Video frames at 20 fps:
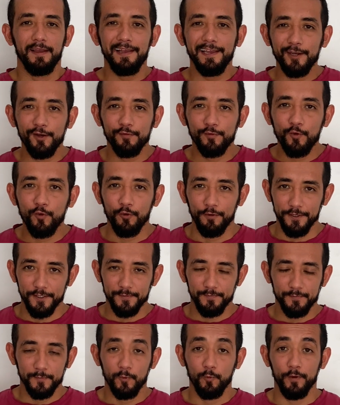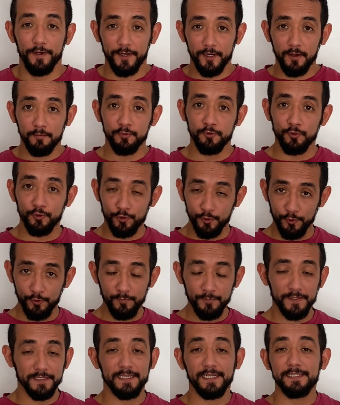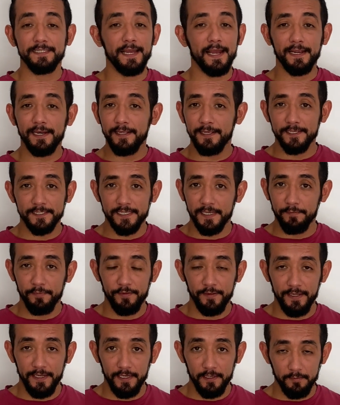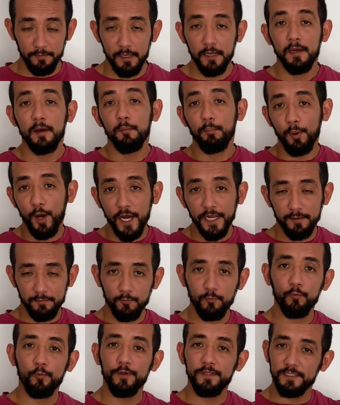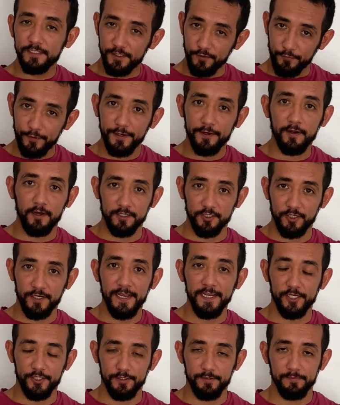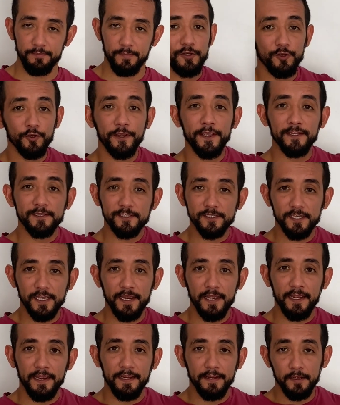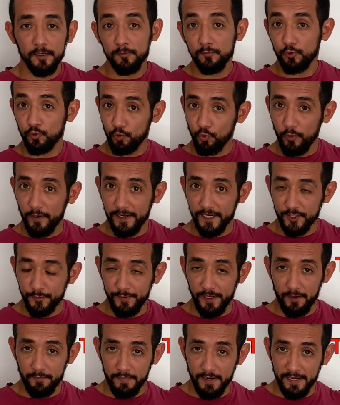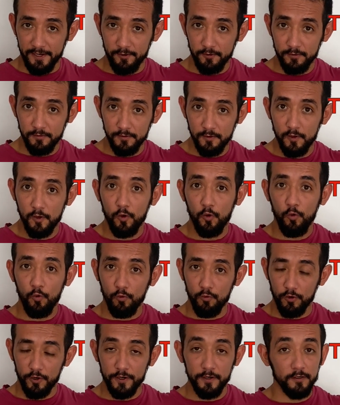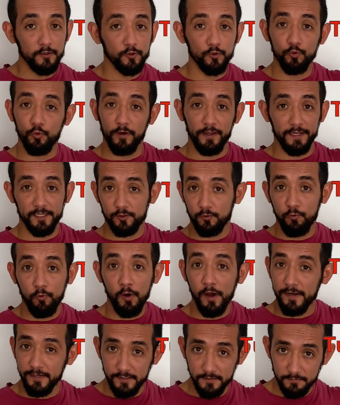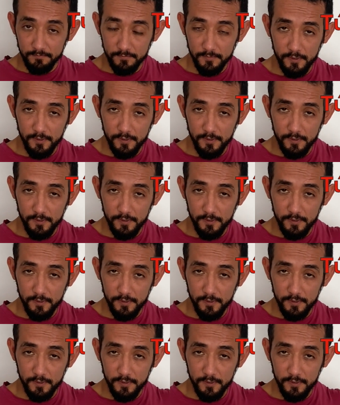And of course, when it comes to tú, it's exactly the same thing, but with a different conjugation. You can say, tú eres mi hermano, or tú eres Juan,